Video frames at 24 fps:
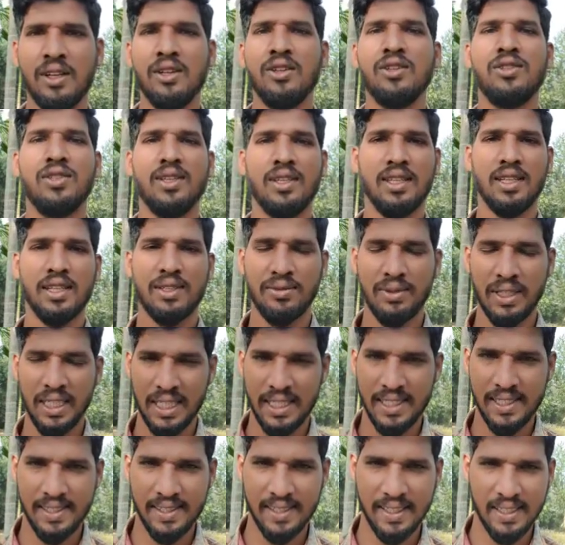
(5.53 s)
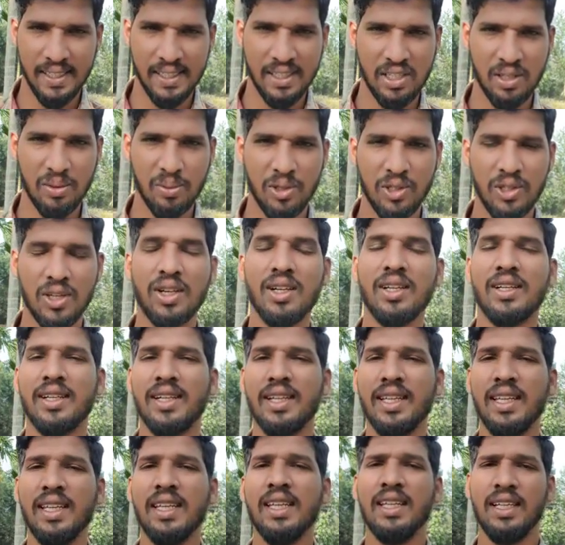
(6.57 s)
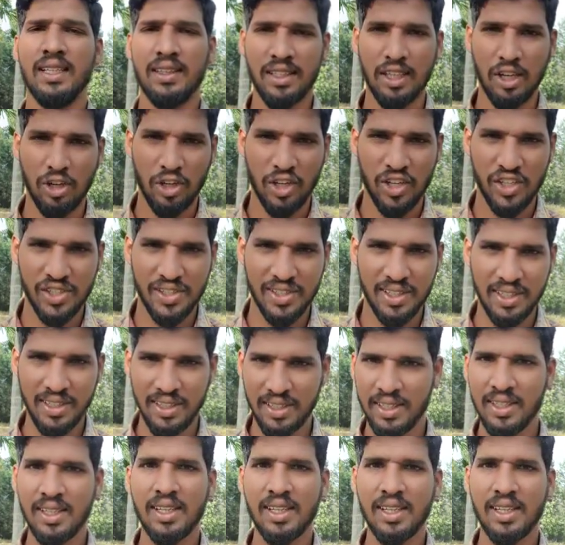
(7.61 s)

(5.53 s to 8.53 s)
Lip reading: So in that we have discussed about already the location,